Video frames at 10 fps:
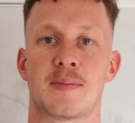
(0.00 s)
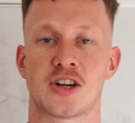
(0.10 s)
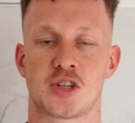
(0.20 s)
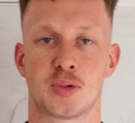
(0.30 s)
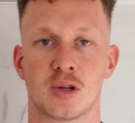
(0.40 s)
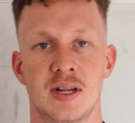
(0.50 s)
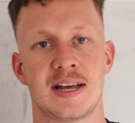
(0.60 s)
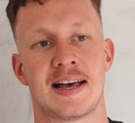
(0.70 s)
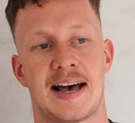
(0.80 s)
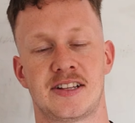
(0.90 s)
imaginable,
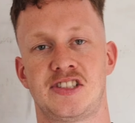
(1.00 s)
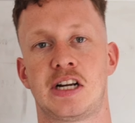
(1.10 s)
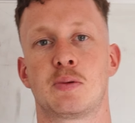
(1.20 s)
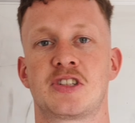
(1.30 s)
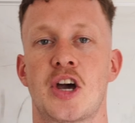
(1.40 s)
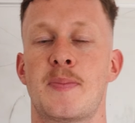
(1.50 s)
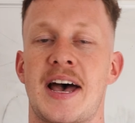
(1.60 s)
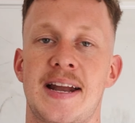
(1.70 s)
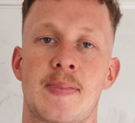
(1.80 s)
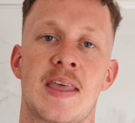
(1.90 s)
and 0 was no
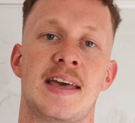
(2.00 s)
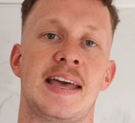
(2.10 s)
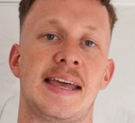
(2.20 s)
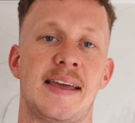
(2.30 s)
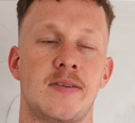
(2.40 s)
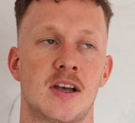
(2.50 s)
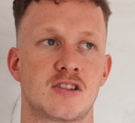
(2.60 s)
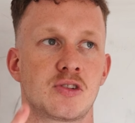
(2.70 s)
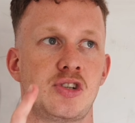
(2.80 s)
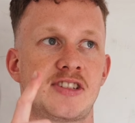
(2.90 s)
pain, as
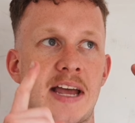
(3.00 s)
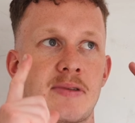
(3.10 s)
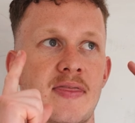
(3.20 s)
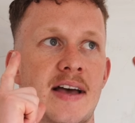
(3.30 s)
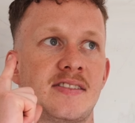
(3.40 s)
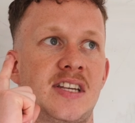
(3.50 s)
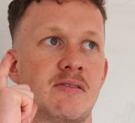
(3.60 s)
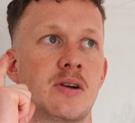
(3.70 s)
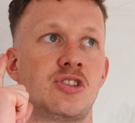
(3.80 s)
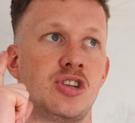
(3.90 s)
long as you stay within that
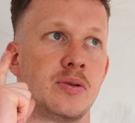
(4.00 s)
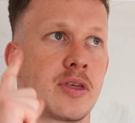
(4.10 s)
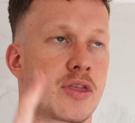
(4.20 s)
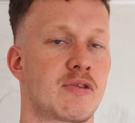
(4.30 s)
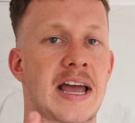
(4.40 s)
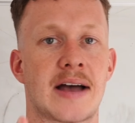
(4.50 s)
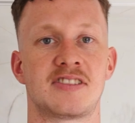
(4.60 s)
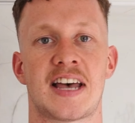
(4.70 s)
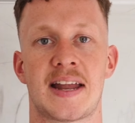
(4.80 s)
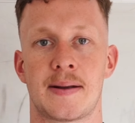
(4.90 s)
0 to 3 out of
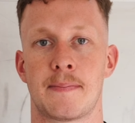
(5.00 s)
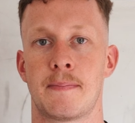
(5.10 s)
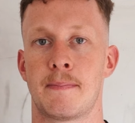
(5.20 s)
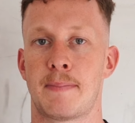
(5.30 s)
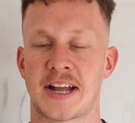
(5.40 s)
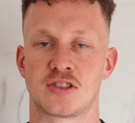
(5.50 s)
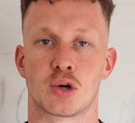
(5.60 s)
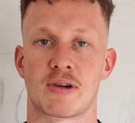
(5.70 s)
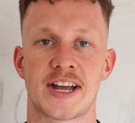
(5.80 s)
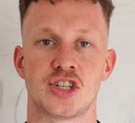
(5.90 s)
10 pain
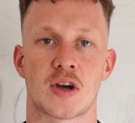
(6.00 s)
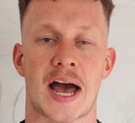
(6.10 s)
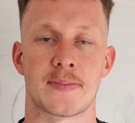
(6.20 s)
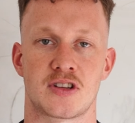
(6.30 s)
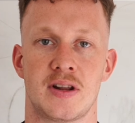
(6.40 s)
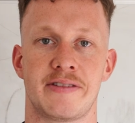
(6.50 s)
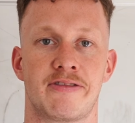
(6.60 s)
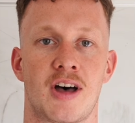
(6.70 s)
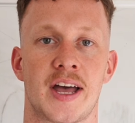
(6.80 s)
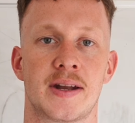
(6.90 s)
score range, you're absolutely
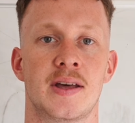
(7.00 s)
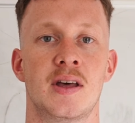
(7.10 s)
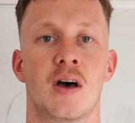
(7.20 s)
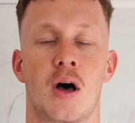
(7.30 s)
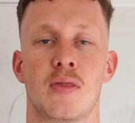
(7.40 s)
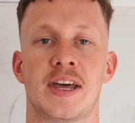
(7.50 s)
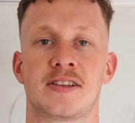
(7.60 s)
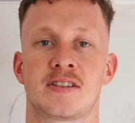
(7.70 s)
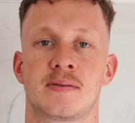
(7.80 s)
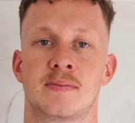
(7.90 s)
fine on
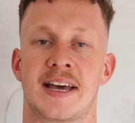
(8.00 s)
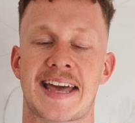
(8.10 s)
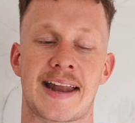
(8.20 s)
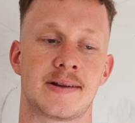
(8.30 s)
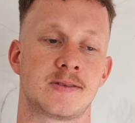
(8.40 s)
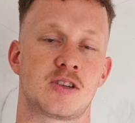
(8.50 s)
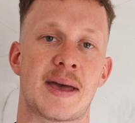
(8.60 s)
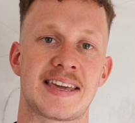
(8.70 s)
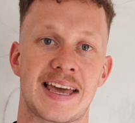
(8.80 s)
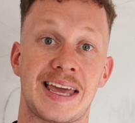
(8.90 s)
this. Again, to
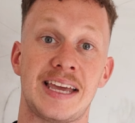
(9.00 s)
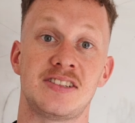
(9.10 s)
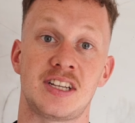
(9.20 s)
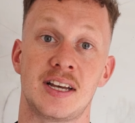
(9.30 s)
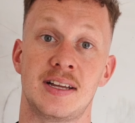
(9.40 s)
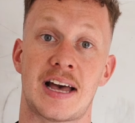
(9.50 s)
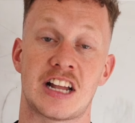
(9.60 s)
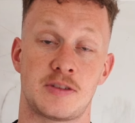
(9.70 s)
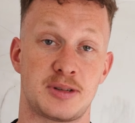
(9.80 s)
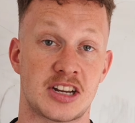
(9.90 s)
make it easier
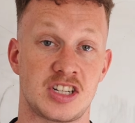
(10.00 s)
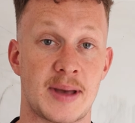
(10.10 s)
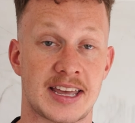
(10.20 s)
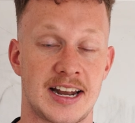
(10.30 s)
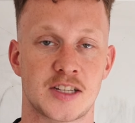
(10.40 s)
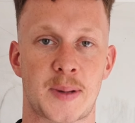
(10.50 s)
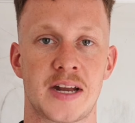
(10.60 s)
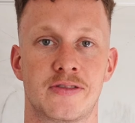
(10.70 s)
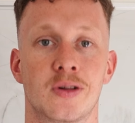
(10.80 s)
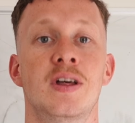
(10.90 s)
and to potentially make it less
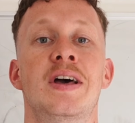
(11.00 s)
painful,